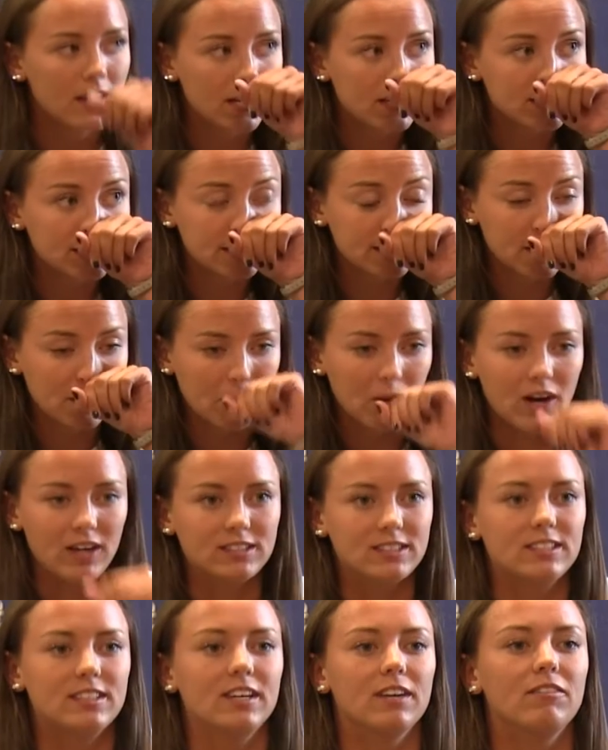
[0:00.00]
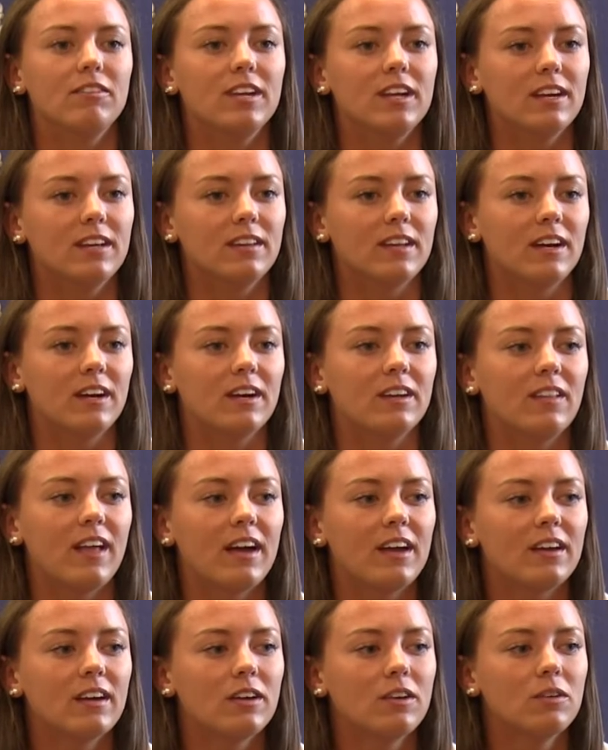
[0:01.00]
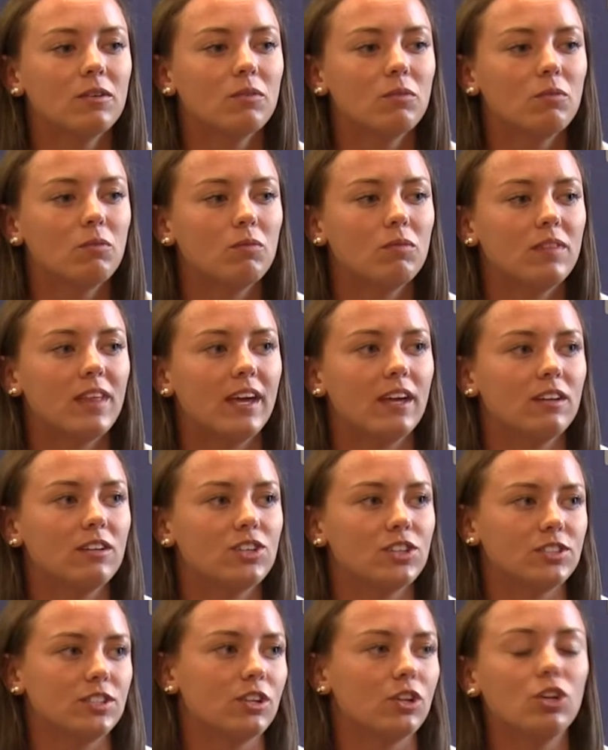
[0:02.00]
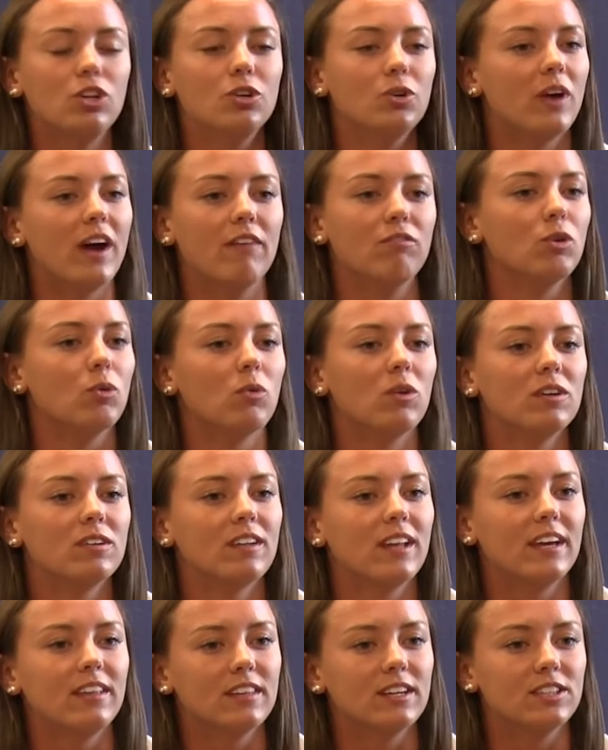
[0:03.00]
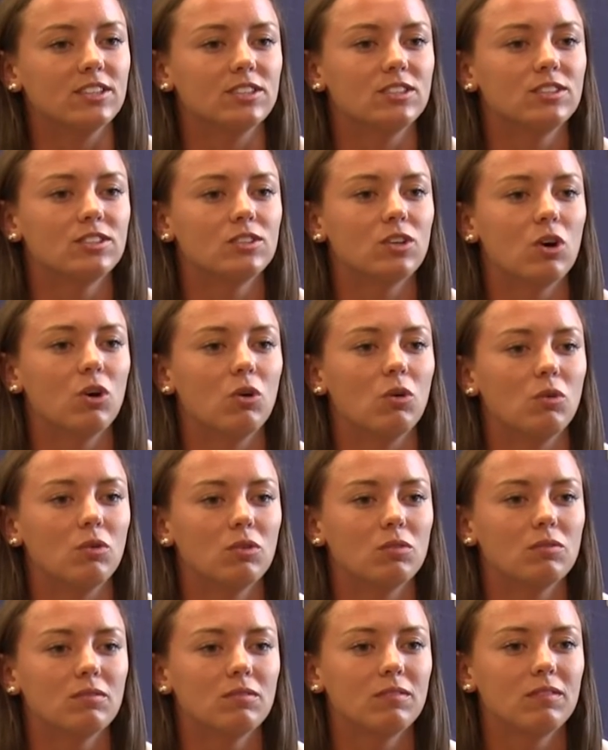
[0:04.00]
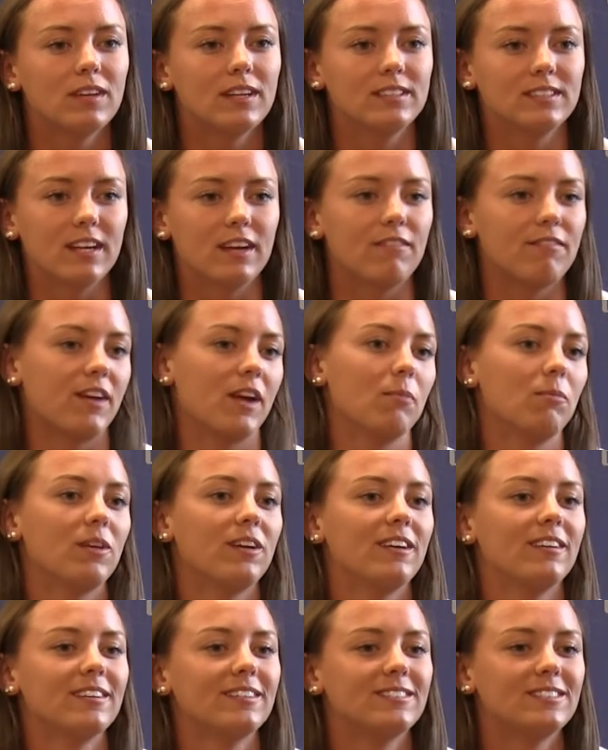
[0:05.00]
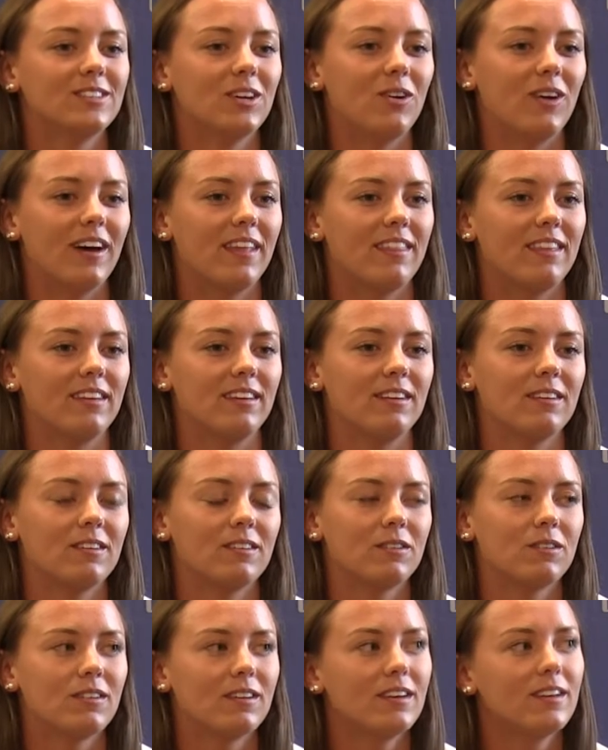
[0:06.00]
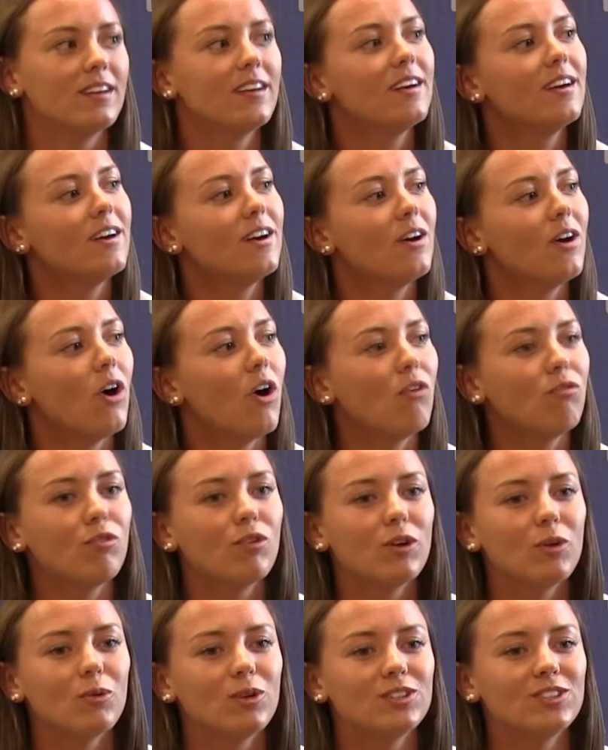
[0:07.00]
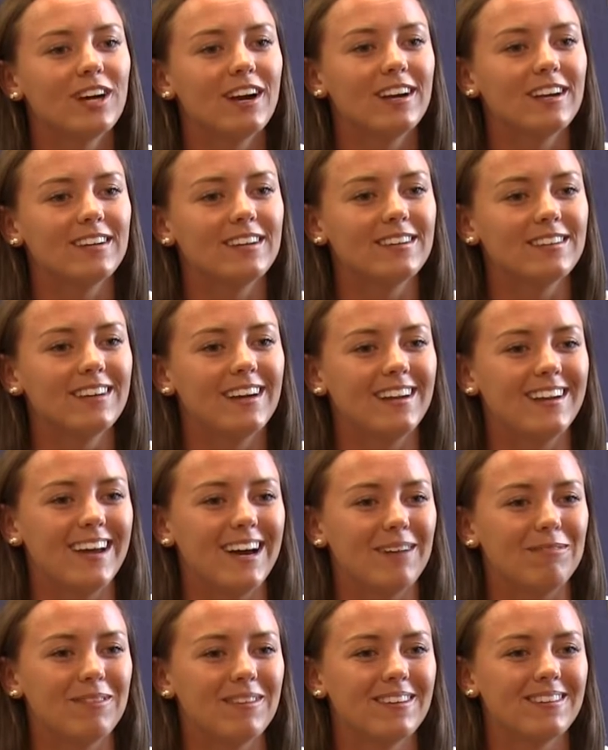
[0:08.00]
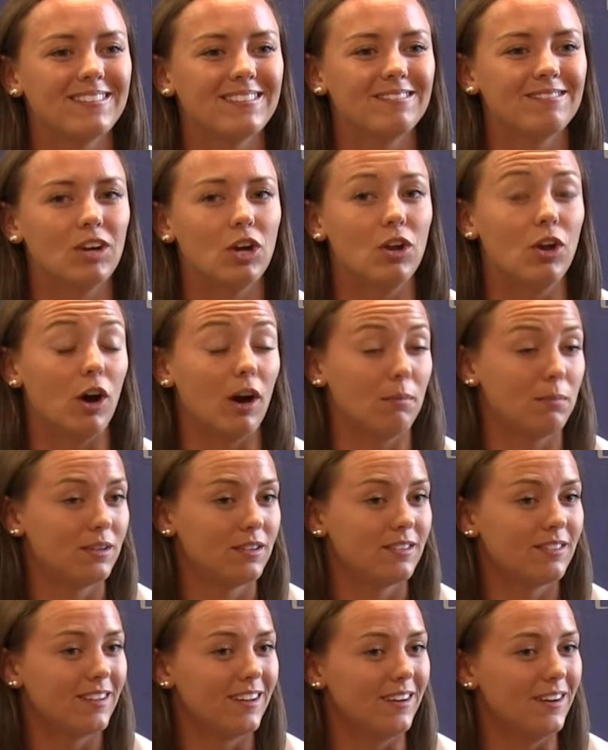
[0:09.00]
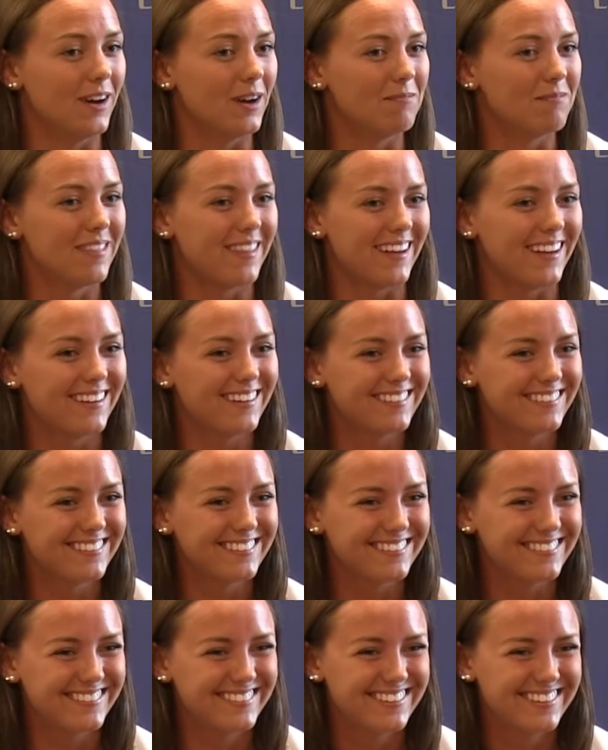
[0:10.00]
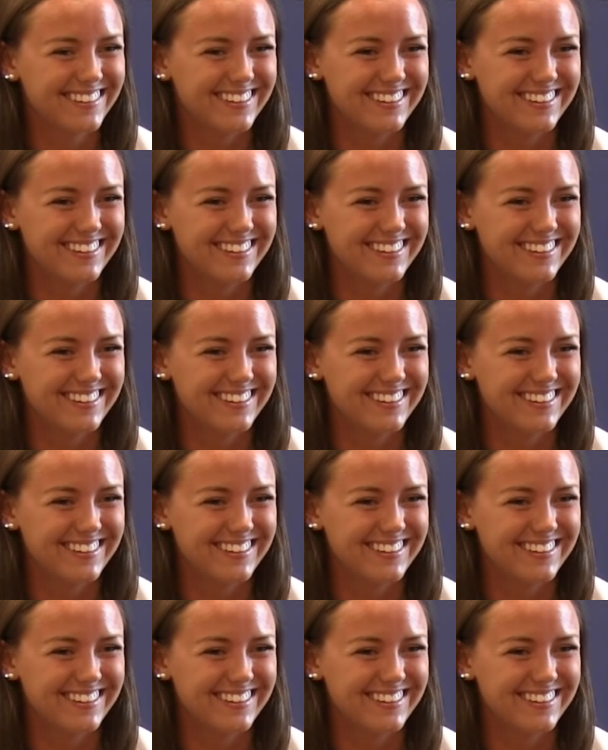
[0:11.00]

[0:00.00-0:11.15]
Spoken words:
just their positivity and their, like, they just include everyone. Like, they're just so, it's like a family. So I think hopefully we'll try to adopt that.